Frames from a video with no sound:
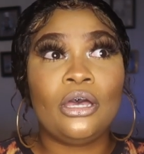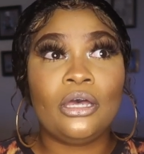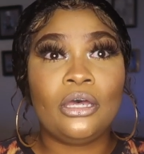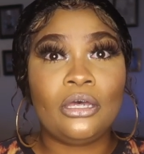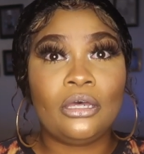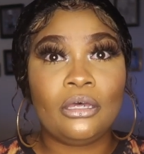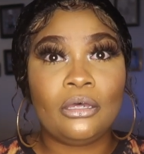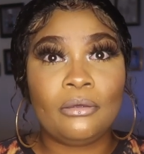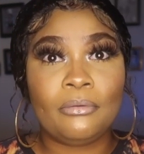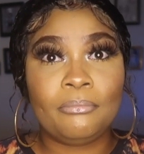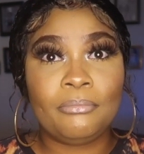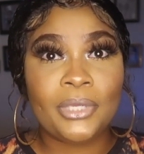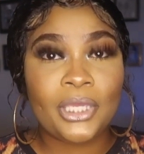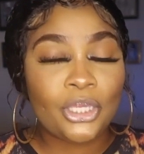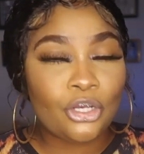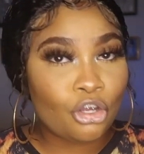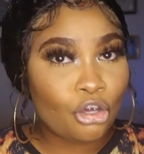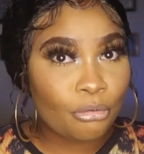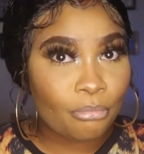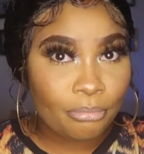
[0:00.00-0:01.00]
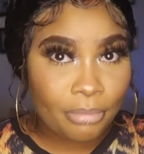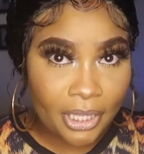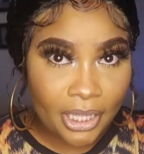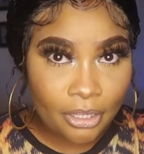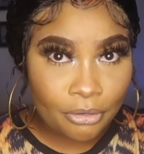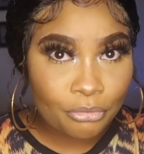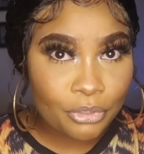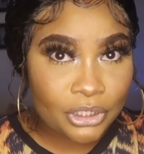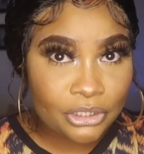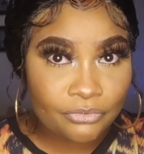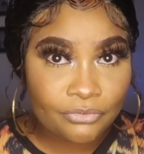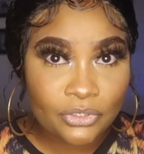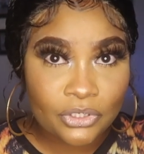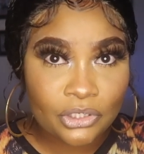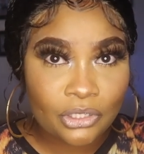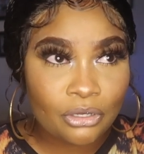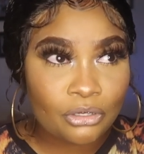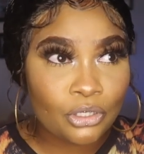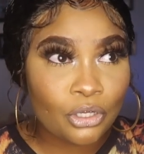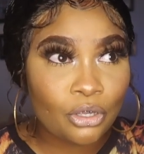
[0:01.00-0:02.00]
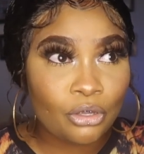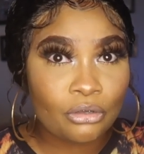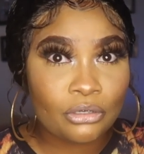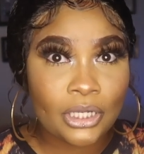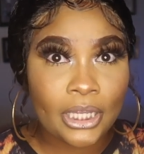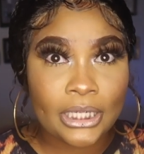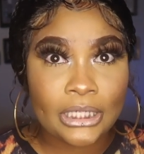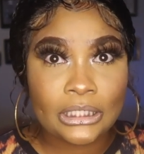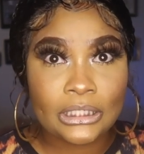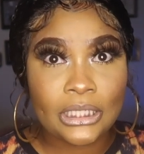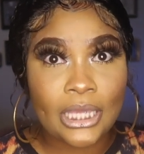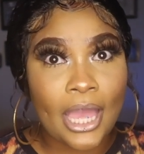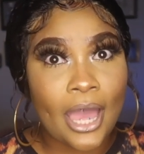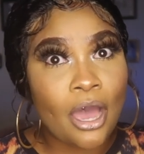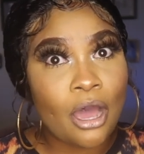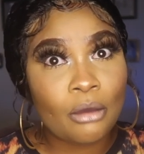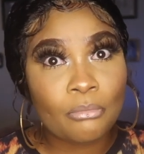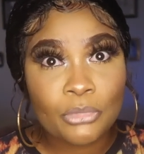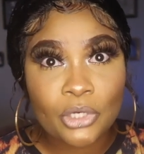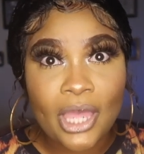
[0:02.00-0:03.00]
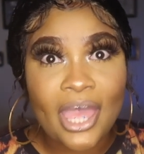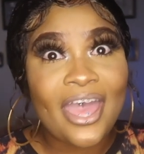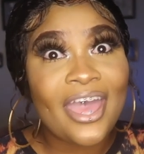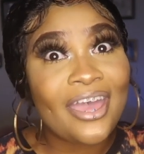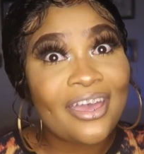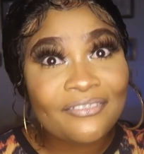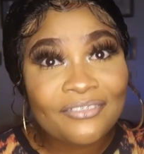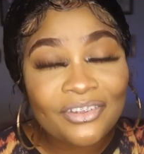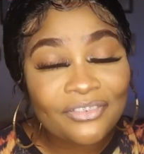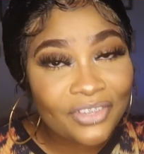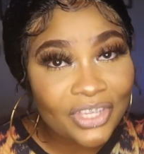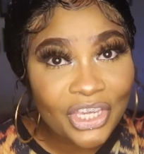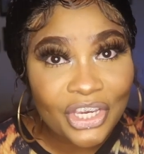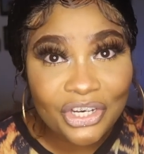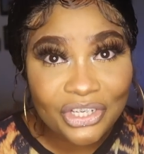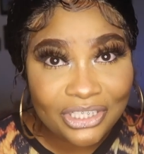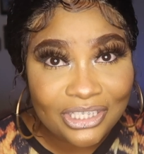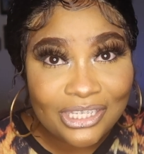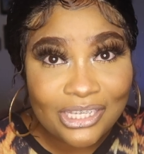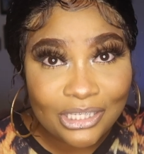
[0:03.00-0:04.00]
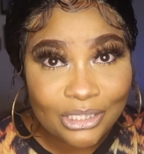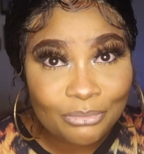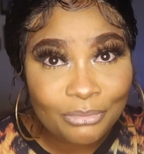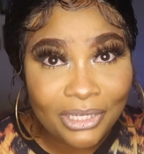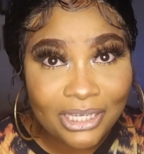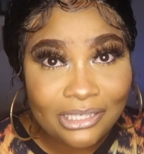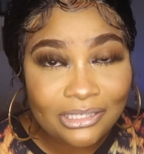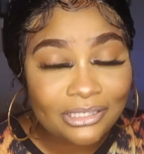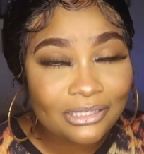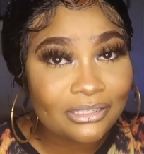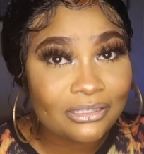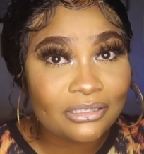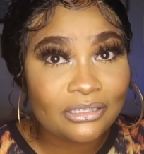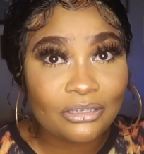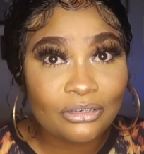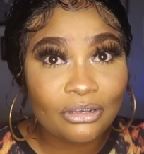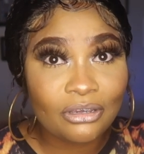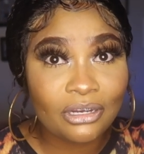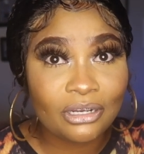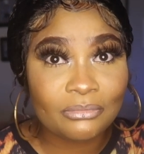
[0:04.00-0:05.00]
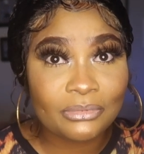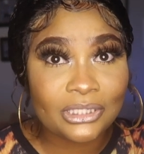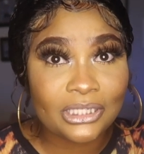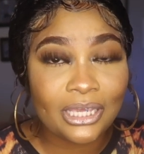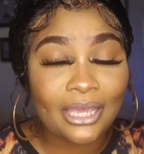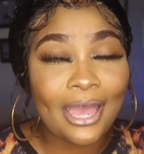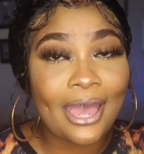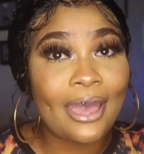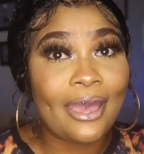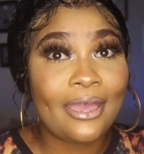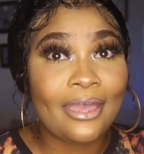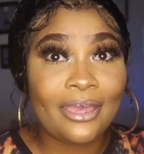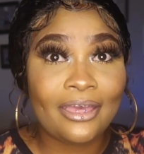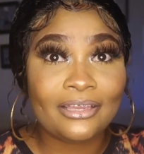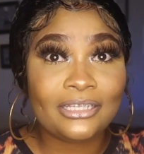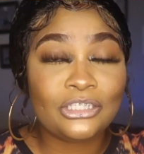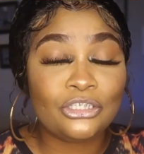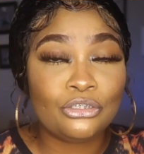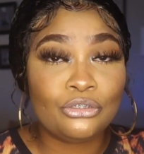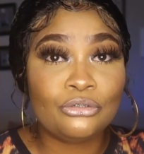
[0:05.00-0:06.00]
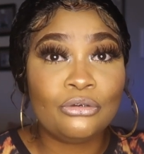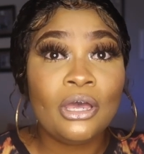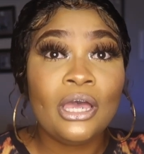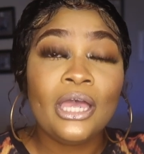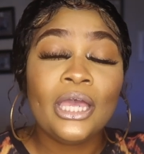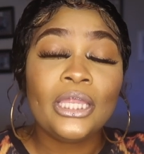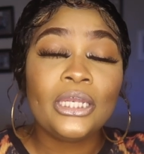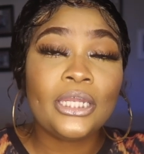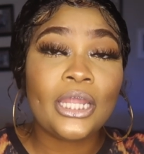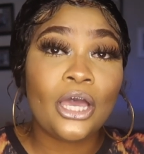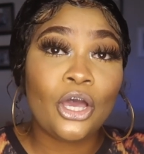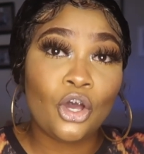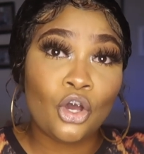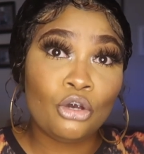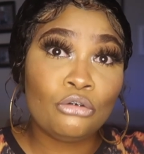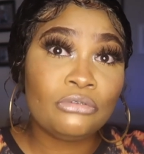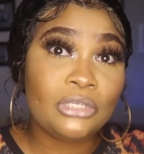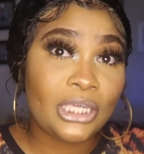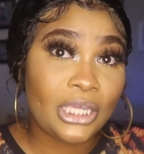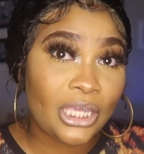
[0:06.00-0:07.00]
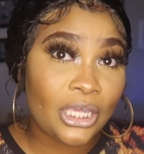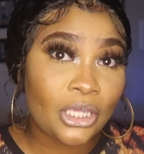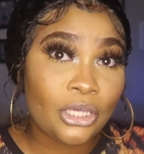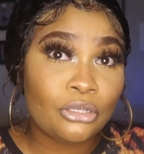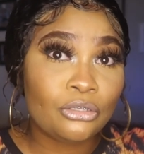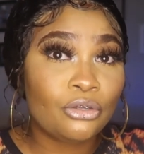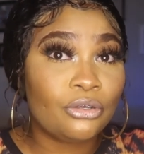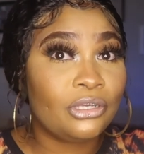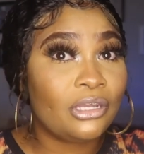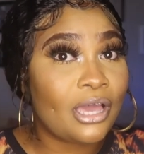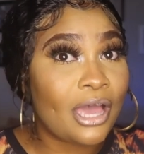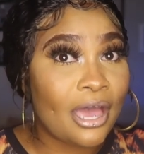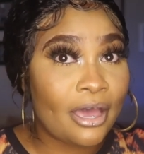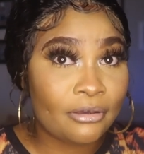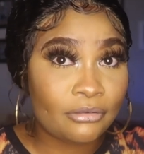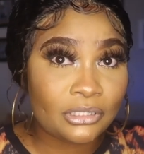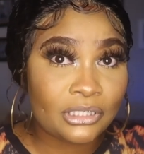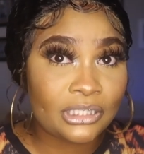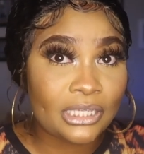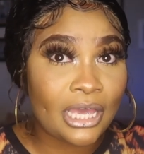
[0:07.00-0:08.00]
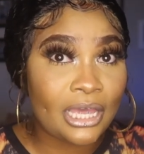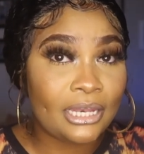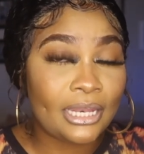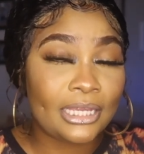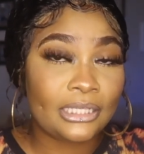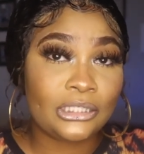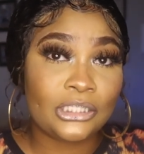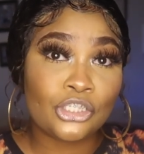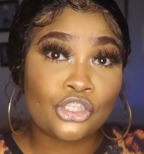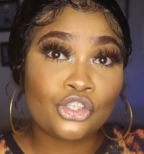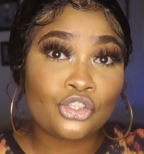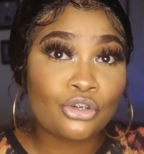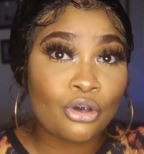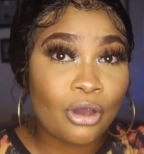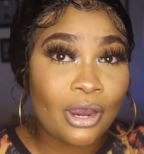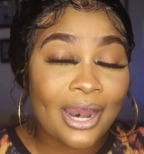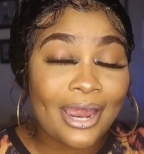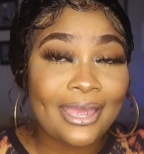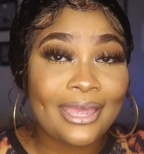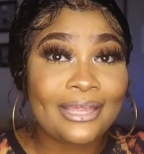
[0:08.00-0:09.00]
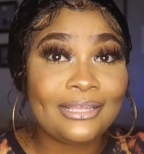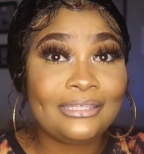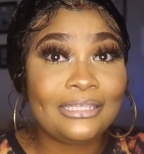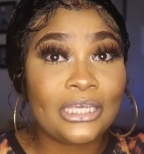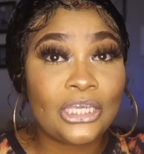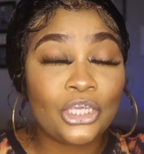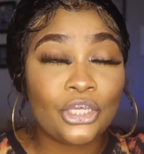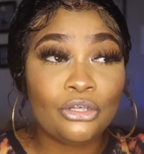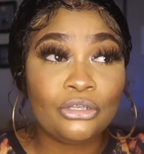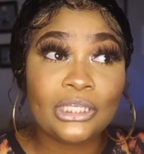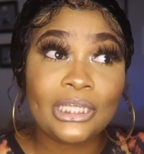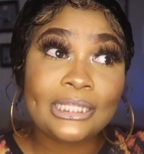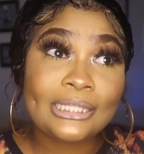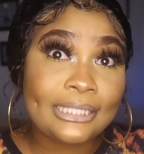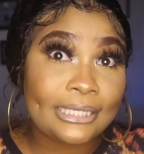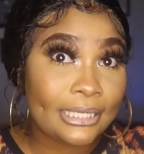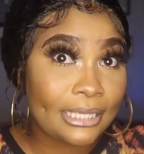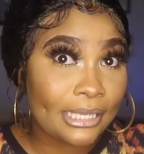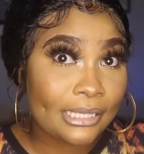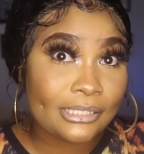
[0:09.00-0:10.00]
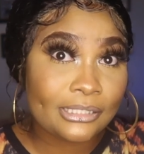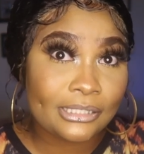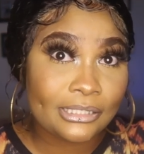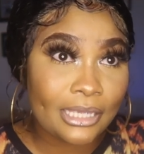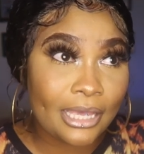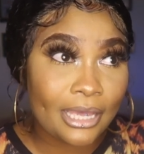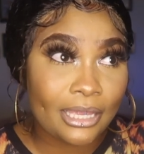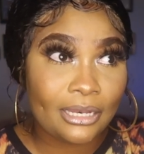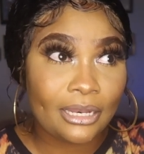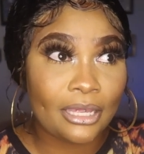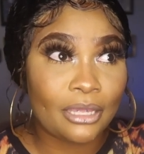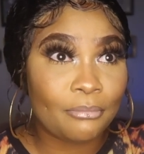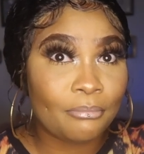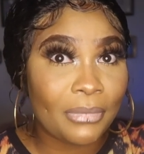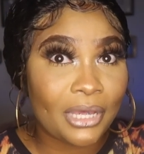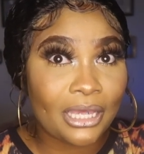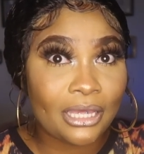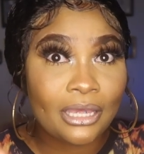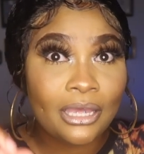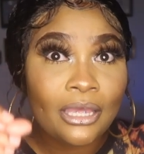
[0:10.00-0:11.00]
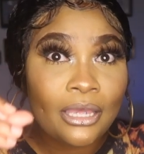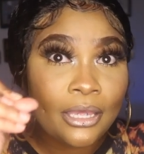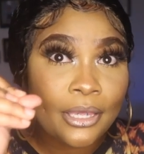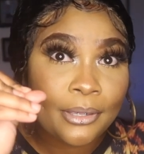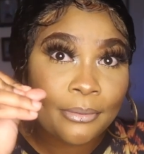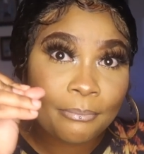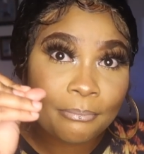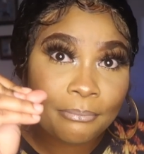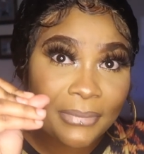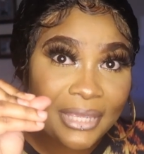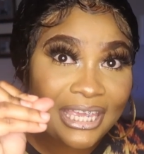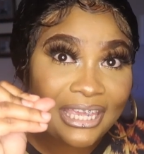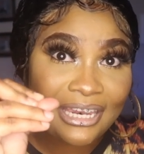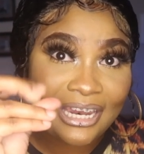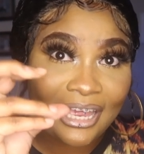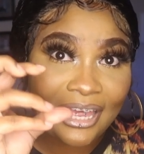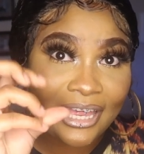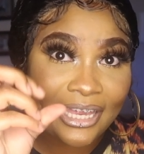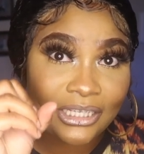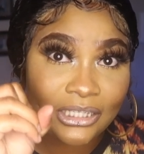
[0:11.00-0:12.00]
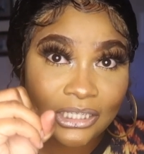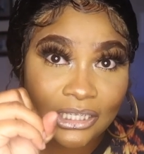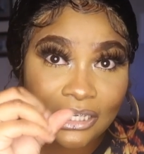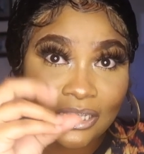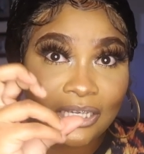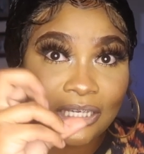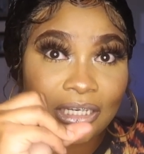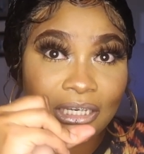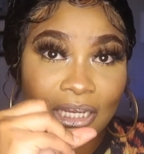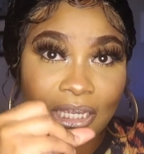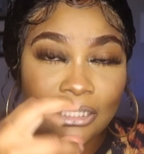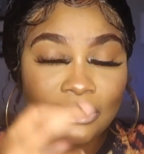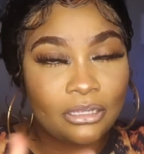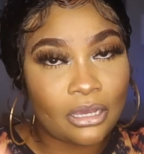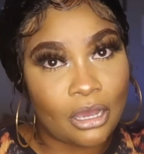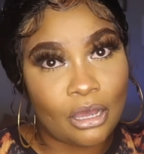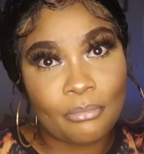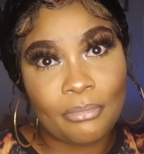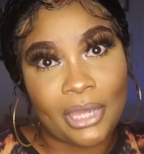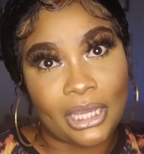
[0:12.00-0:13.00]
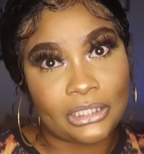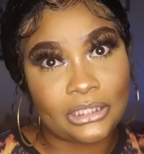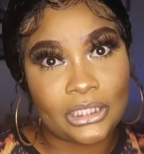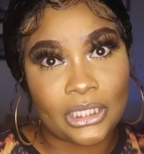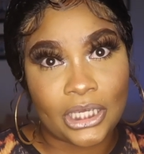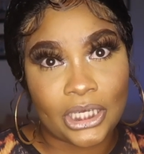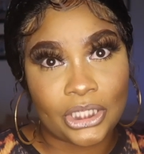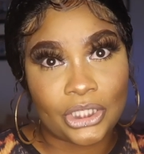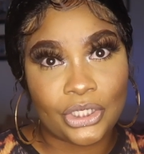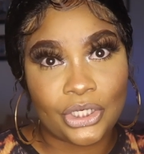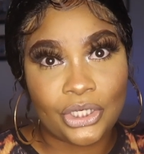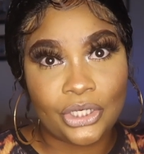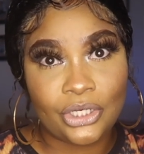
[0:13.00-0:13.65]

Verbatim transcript: uh being on bed rest for so long, like almost half of a year, six months, you know what I'm saying, I had to not only heal on the outside, like the scar, I had to heal in the inside, like my meat had to connect all back together,